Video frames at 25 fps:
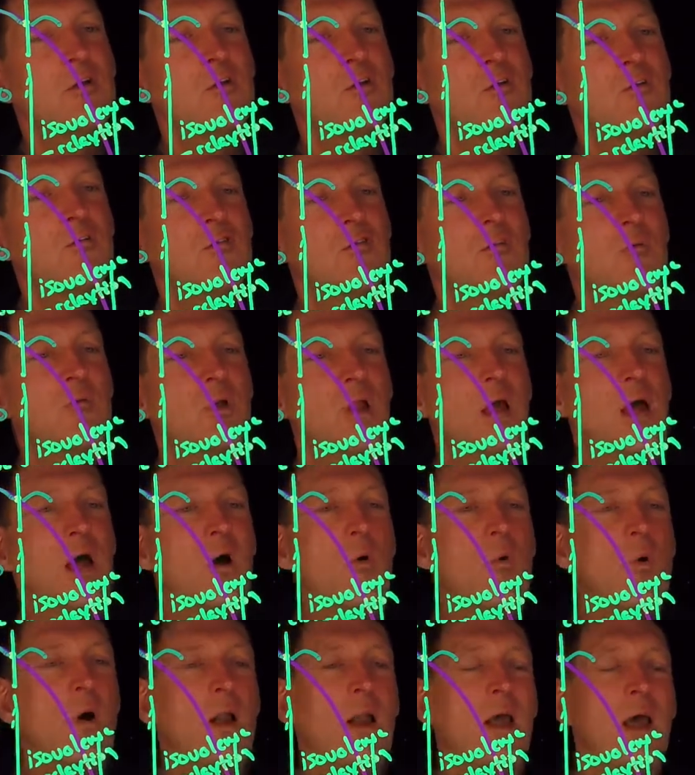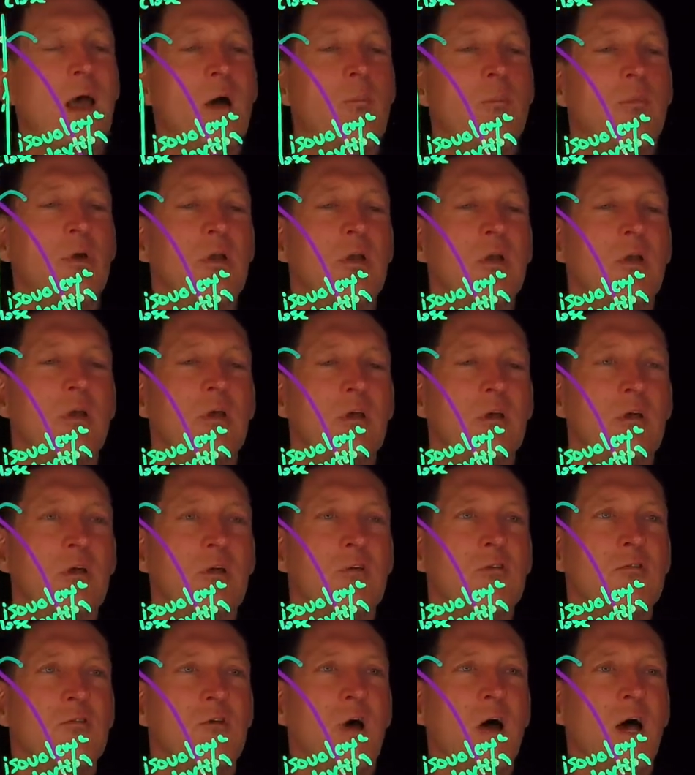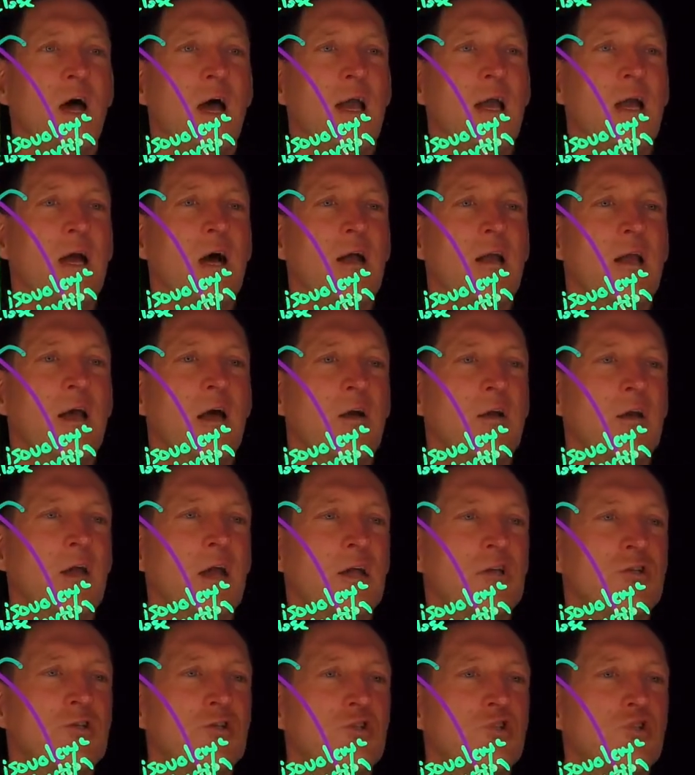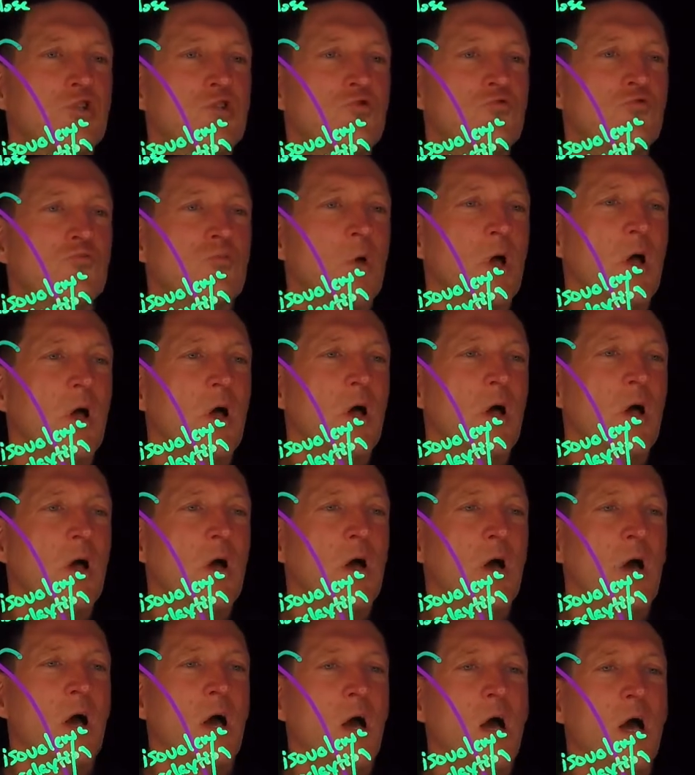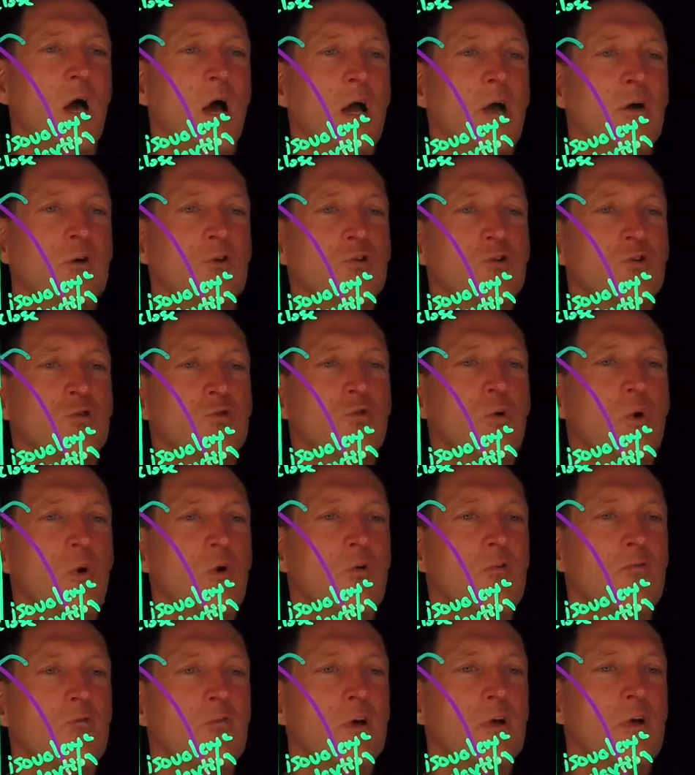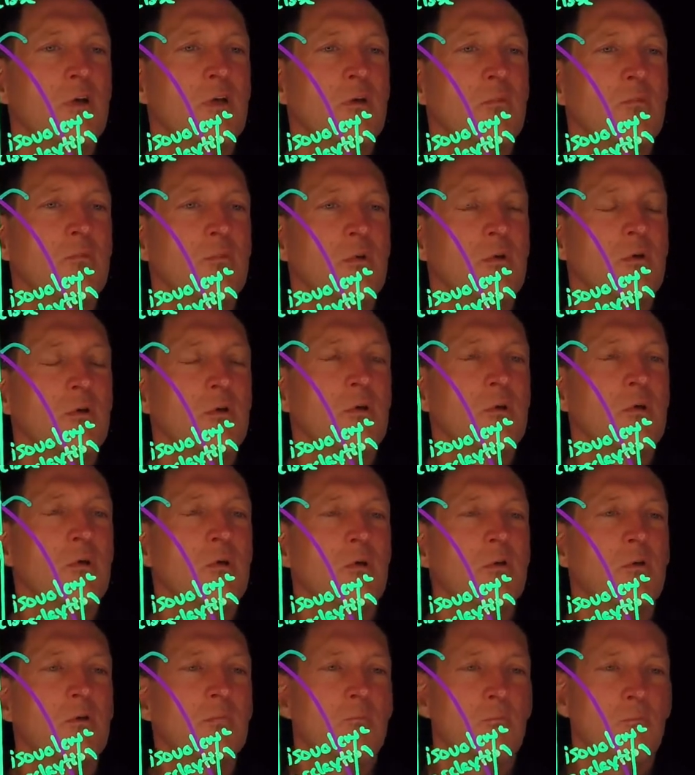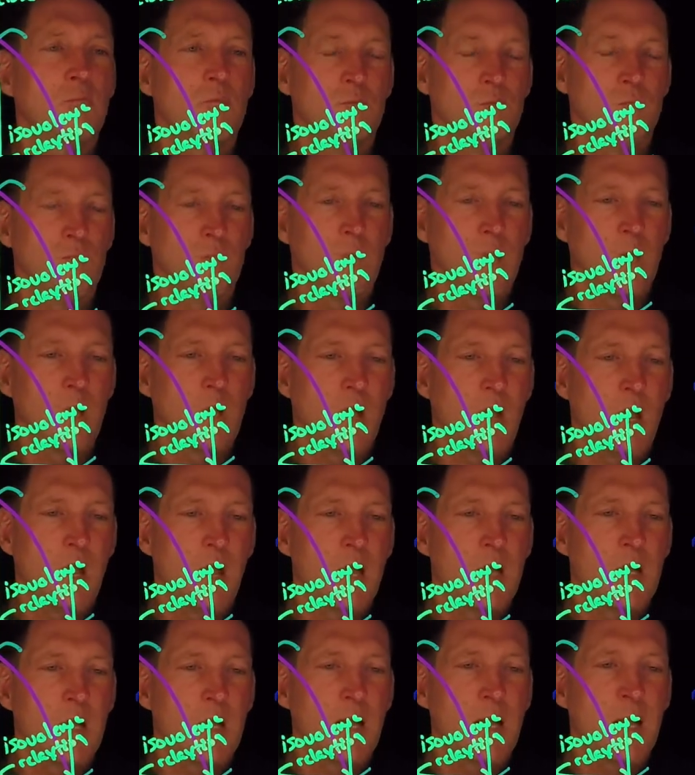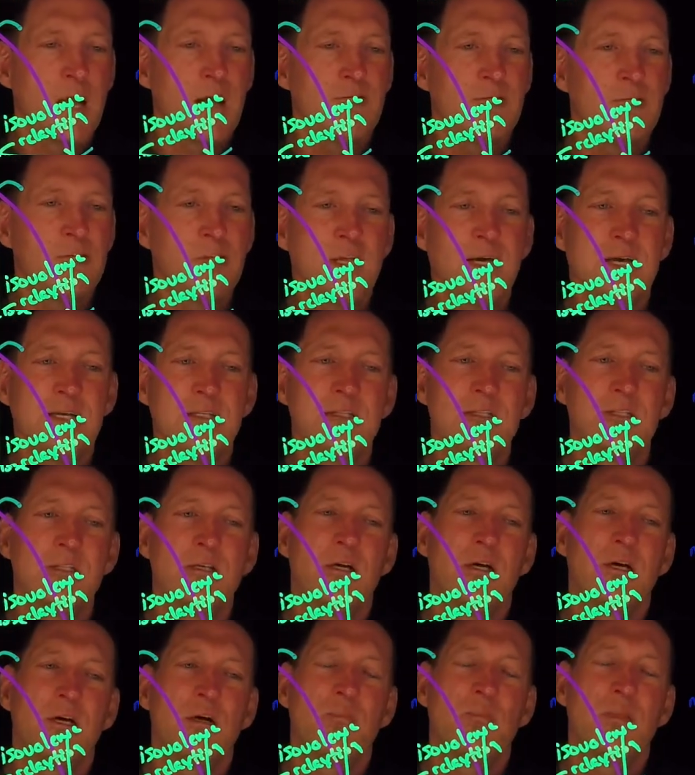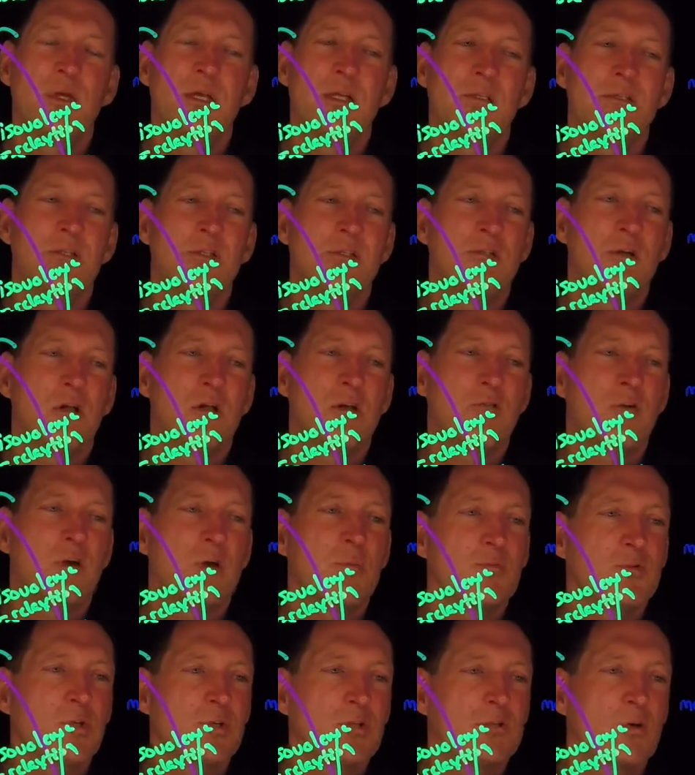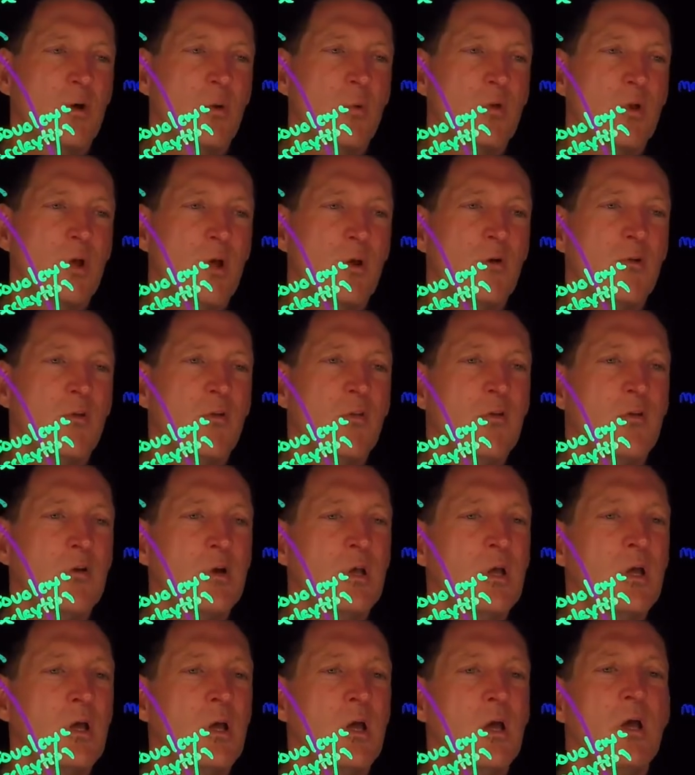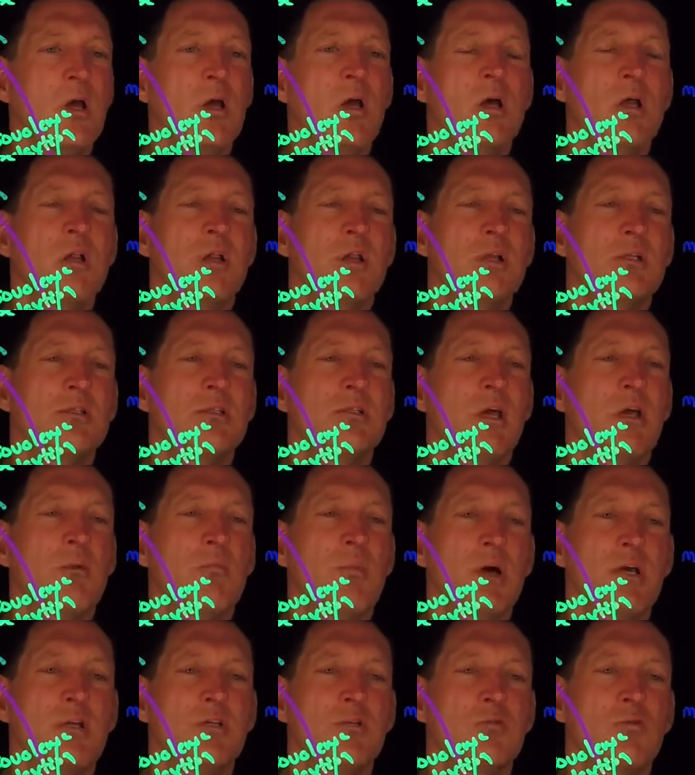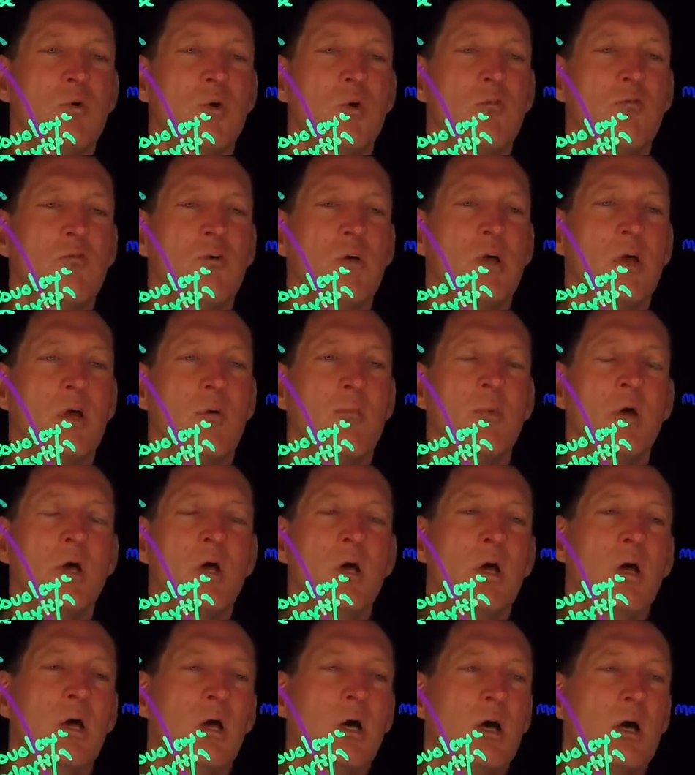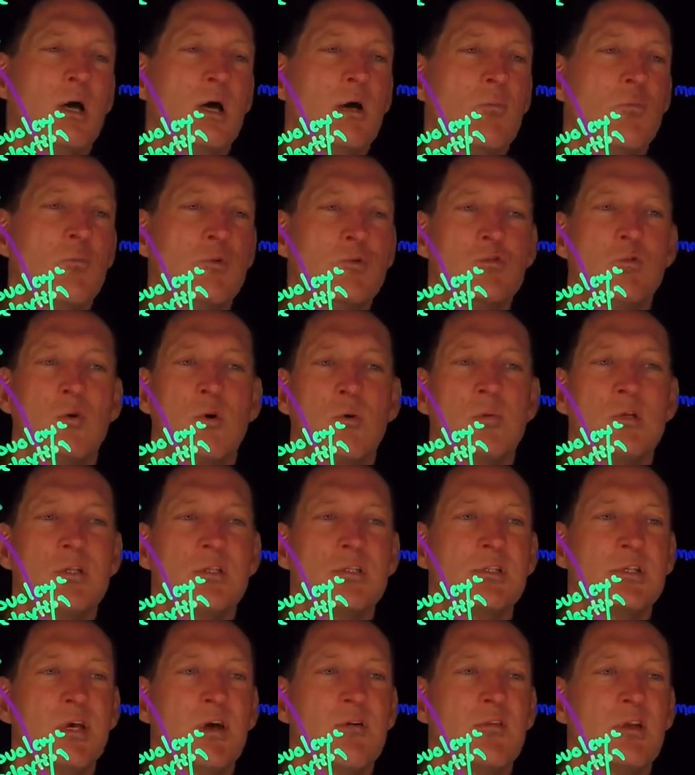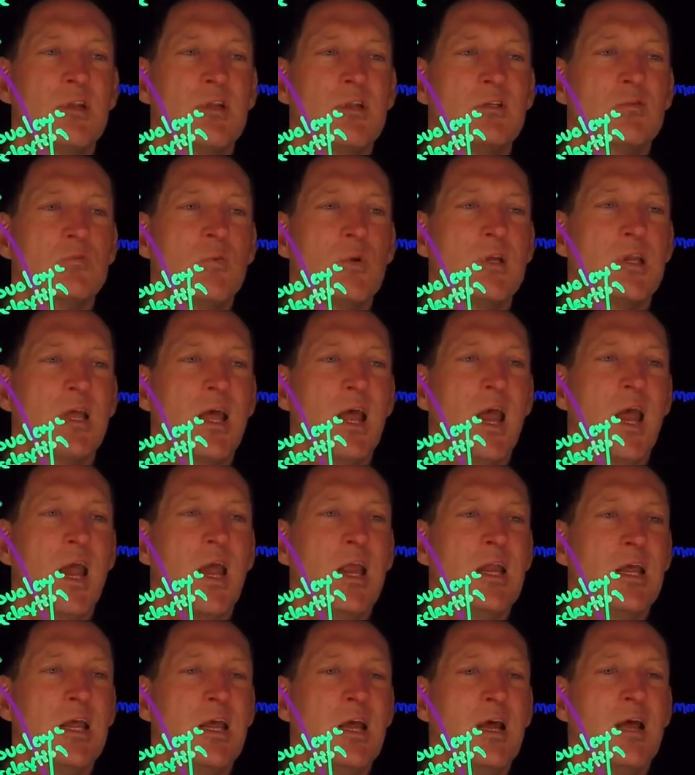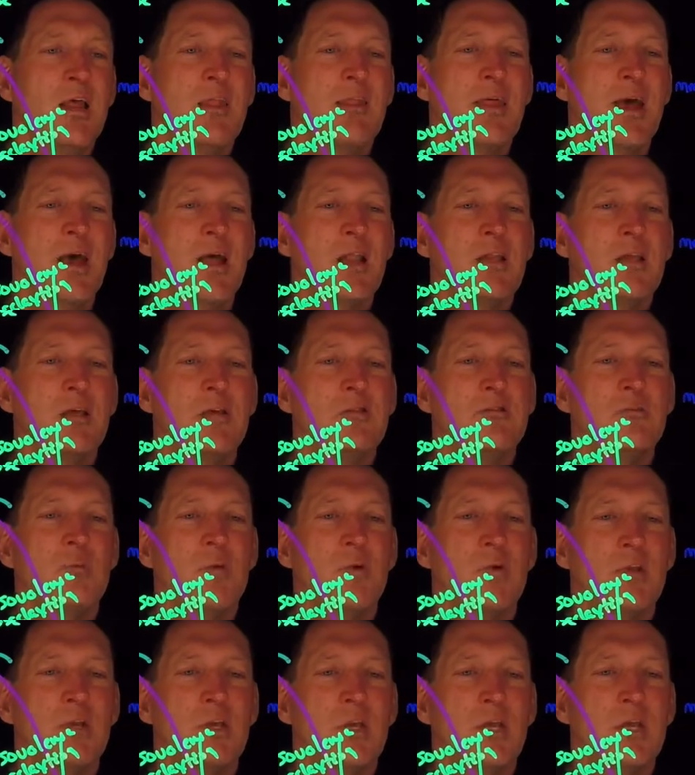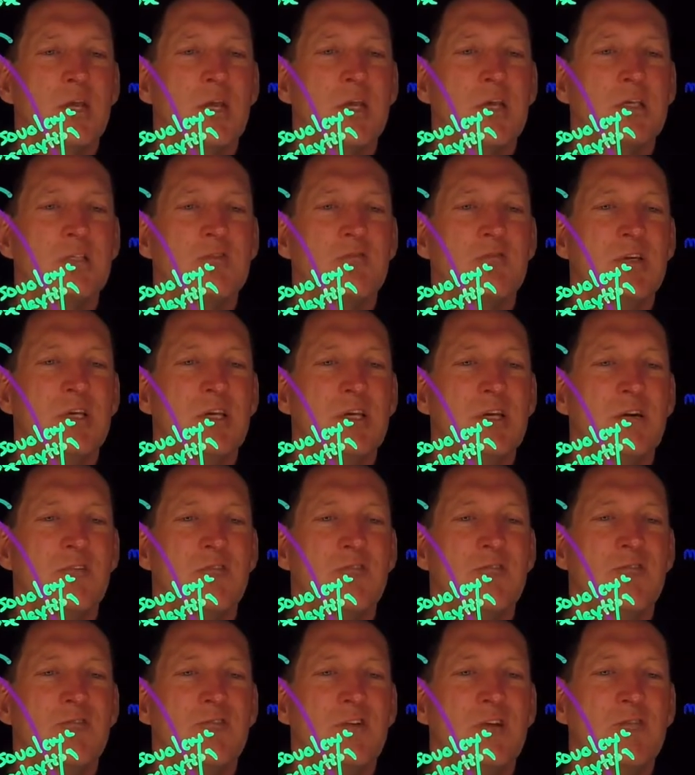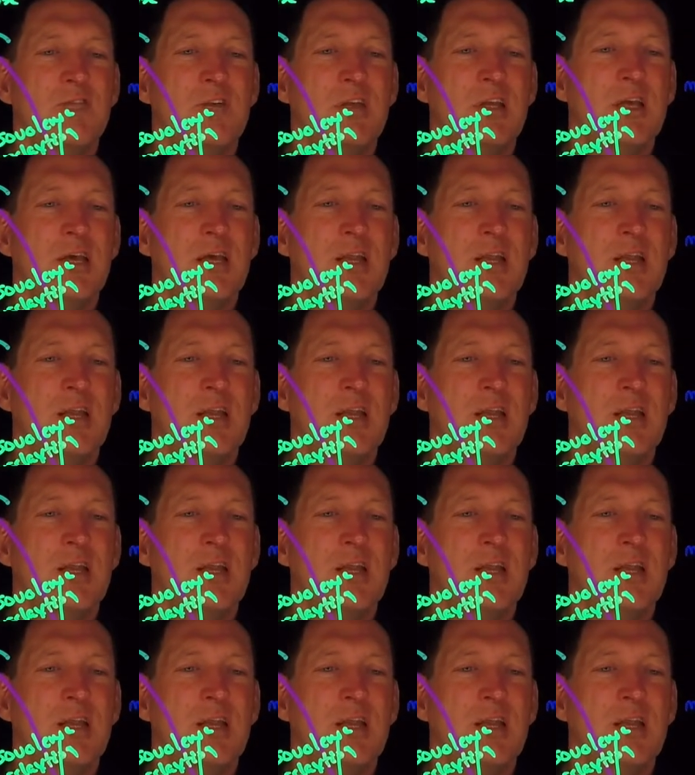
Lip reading: So now what happened is I got out a higher stroke volume, and I have less in-systolic volume. So I started with 130. Let's say my stroke volume was normally 70. This went to 80. That leaves me with an ESV of 50.